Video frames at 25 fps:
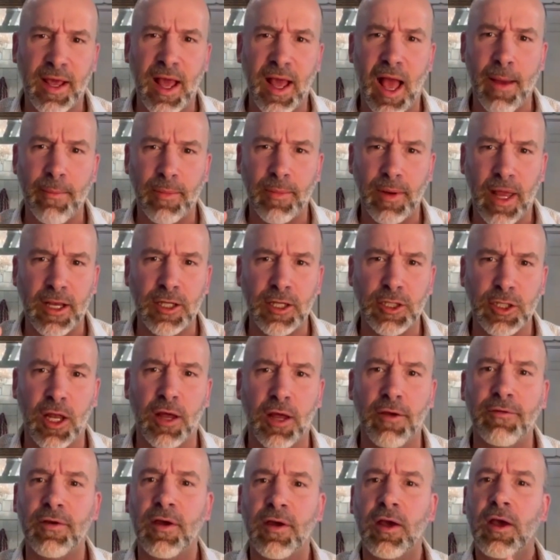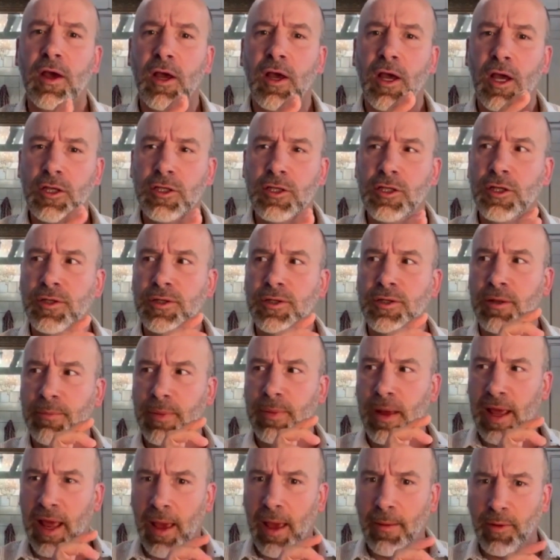a combination of just
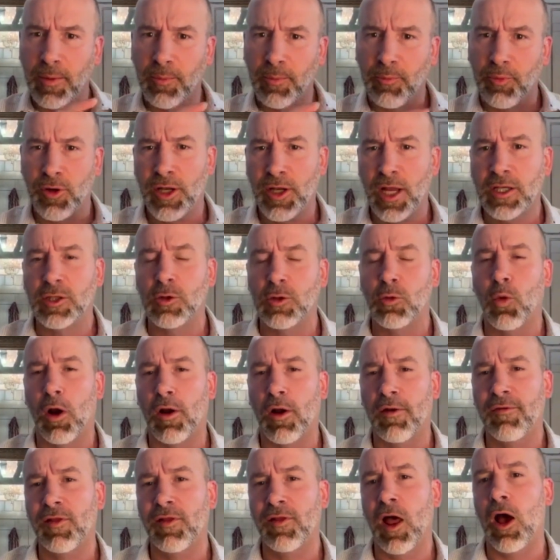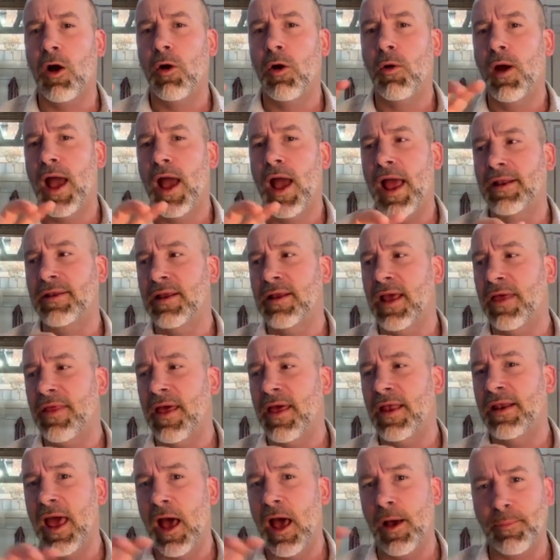being able to predict a workflow and
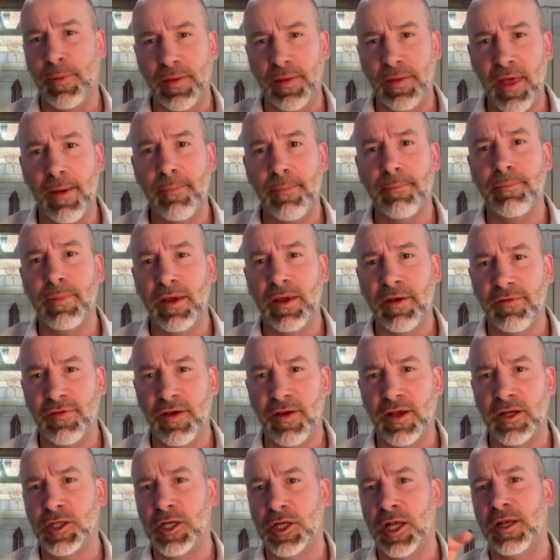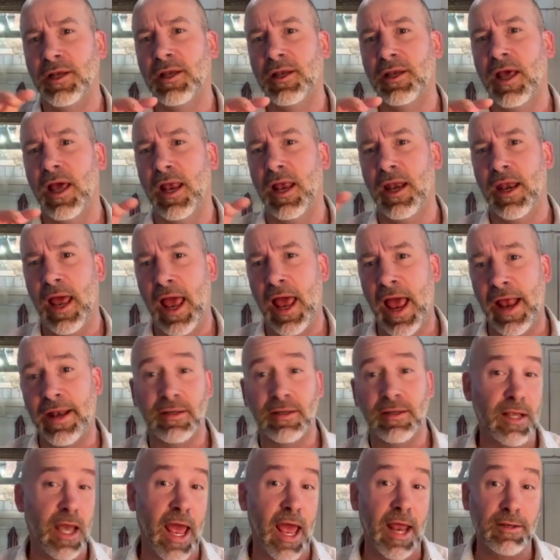then helping them be efficient
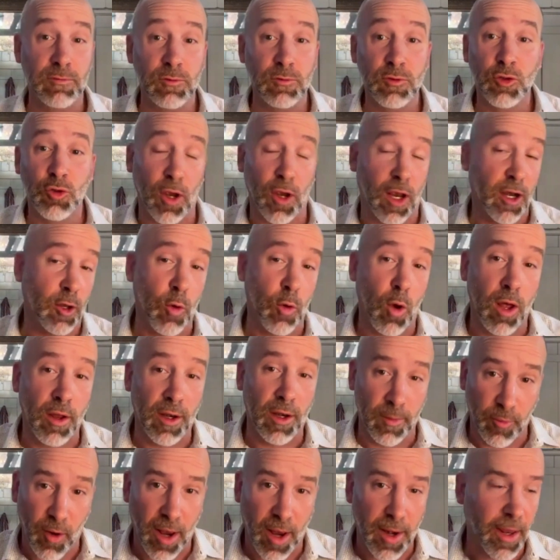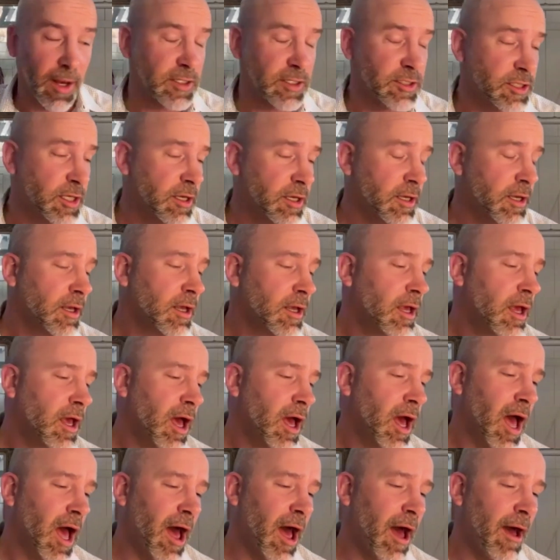and create a quality product.
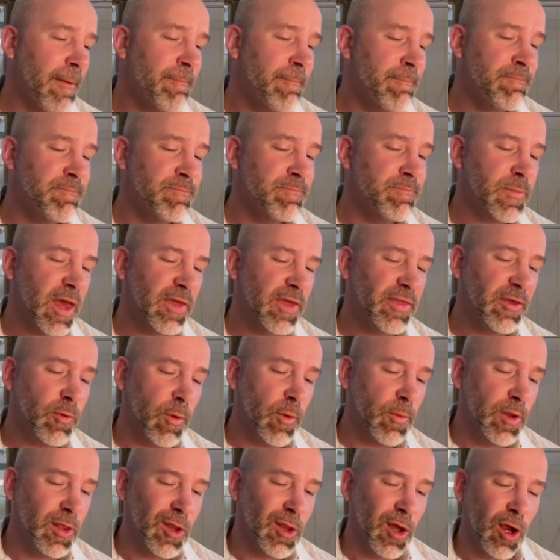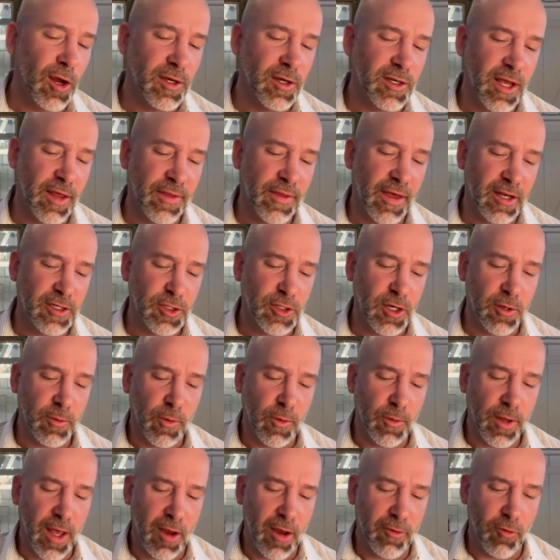I think what we learned on that journey,
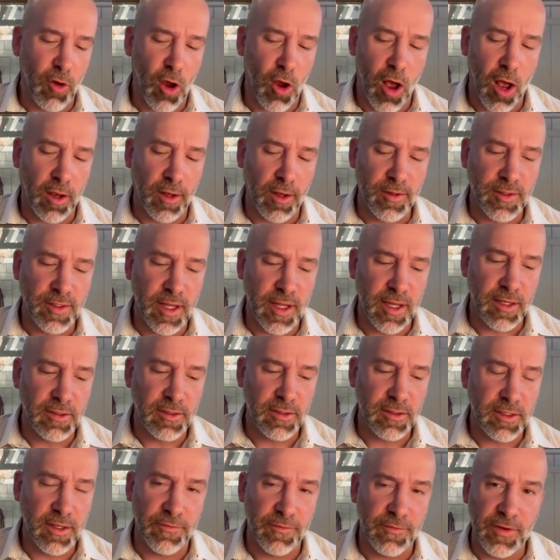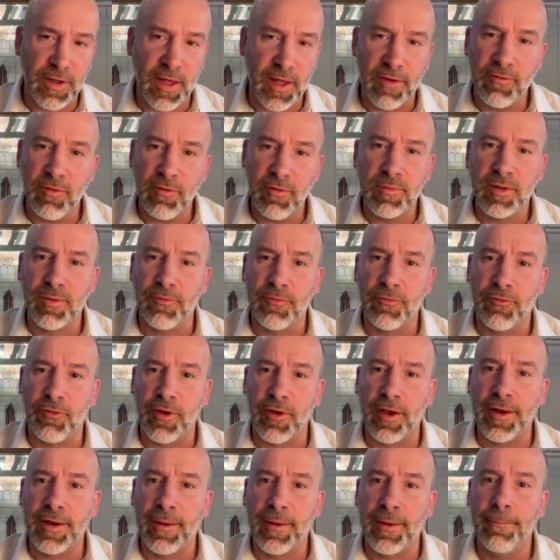what we got wrong, is that if you give them some
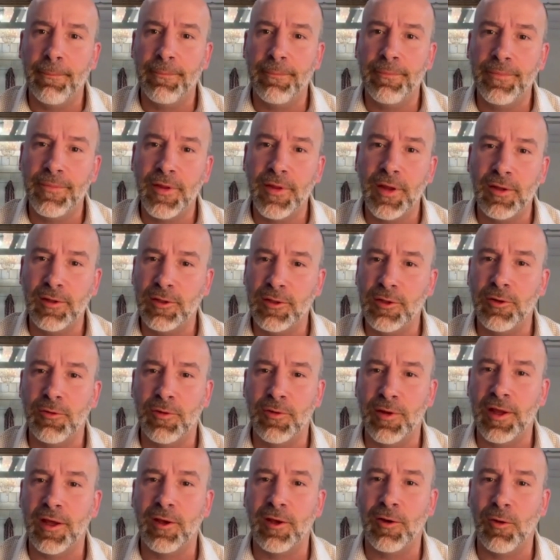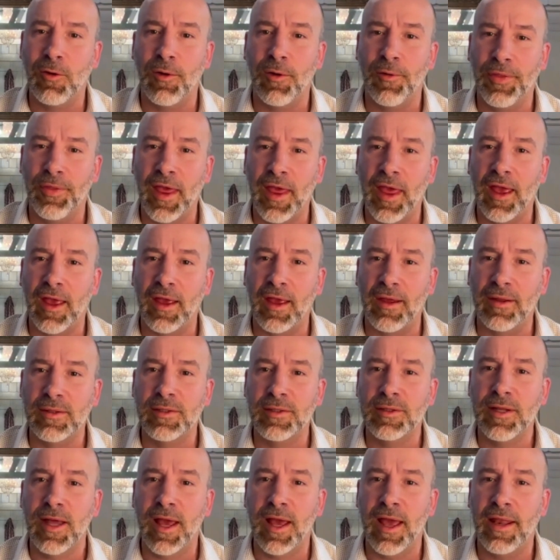freedom, they'll do really cool
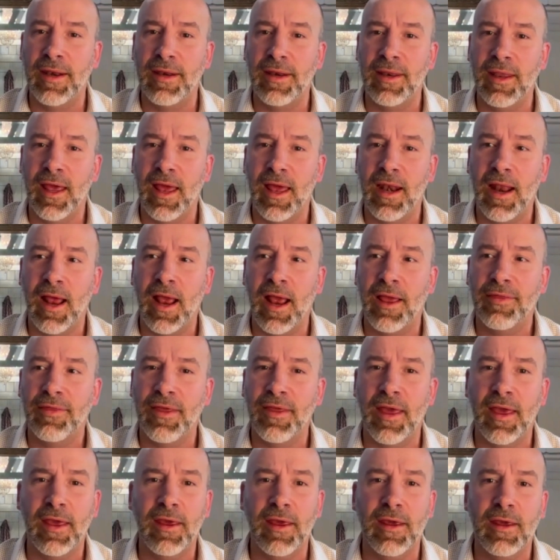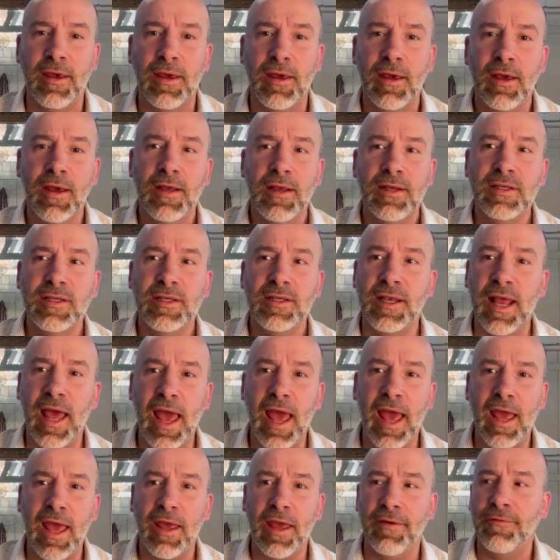things. And I think
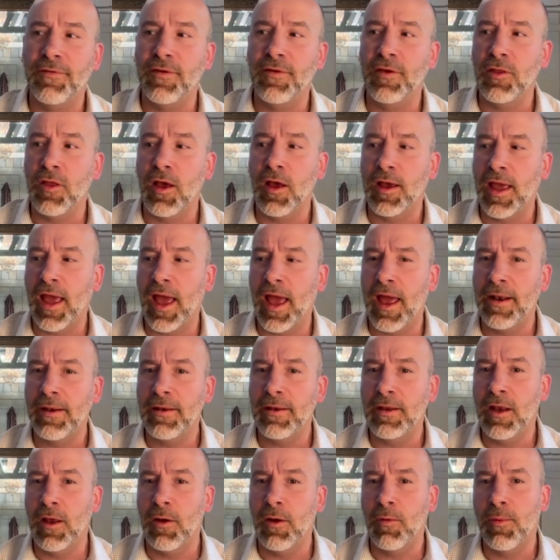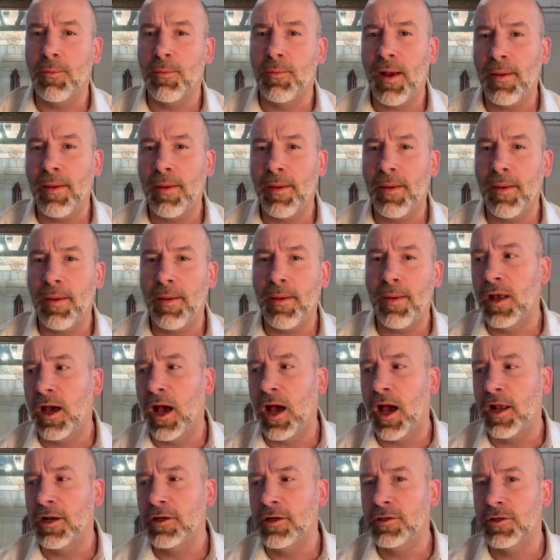today, if you look at, we're probably doing
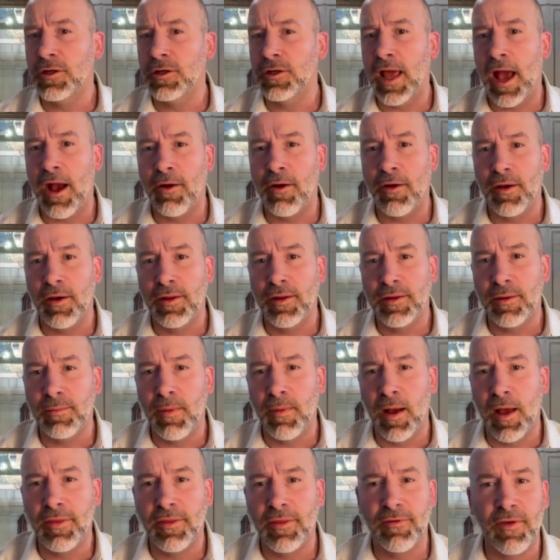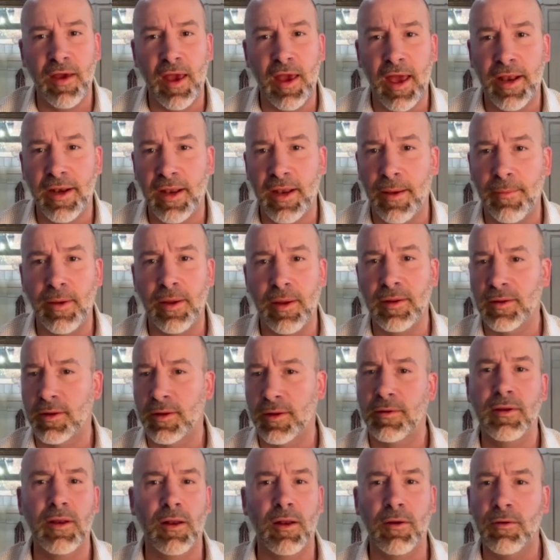100 hours a month of AI dubbing.
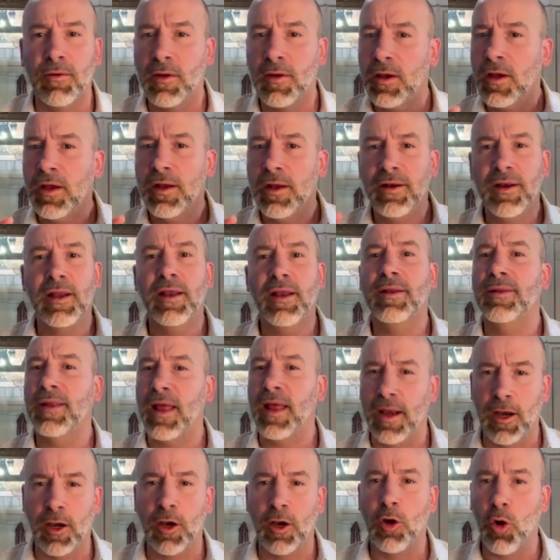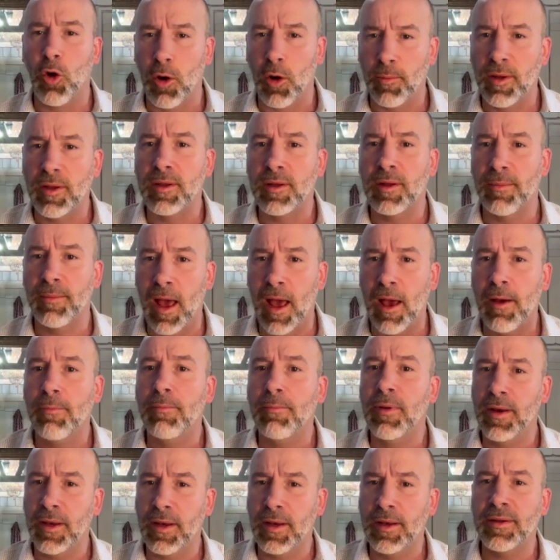So, it's not an enormous amount,
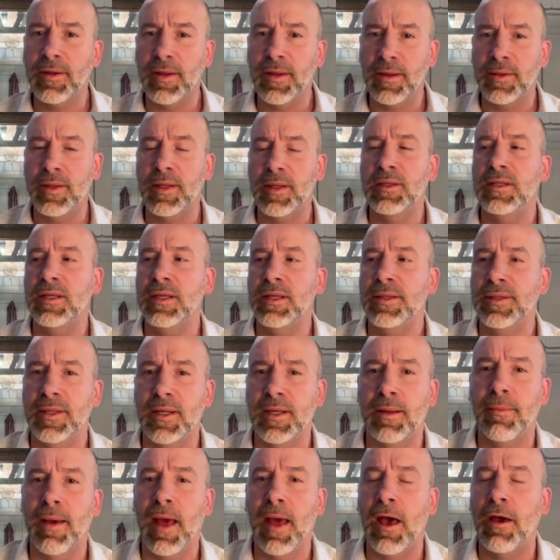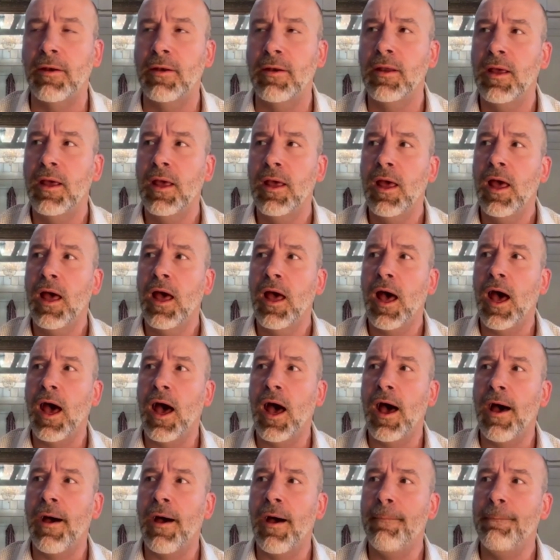but it's a decent amount.
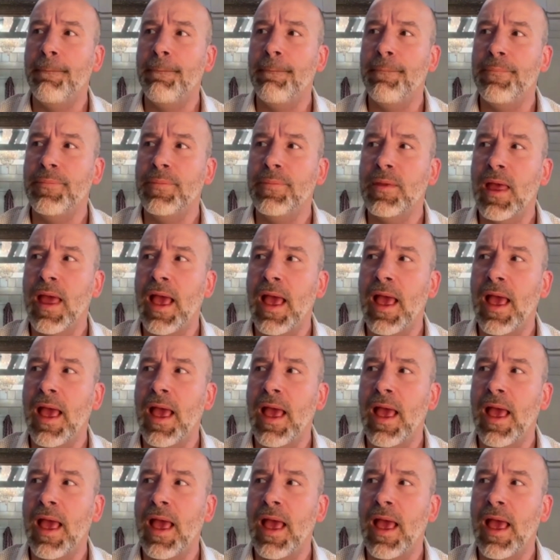And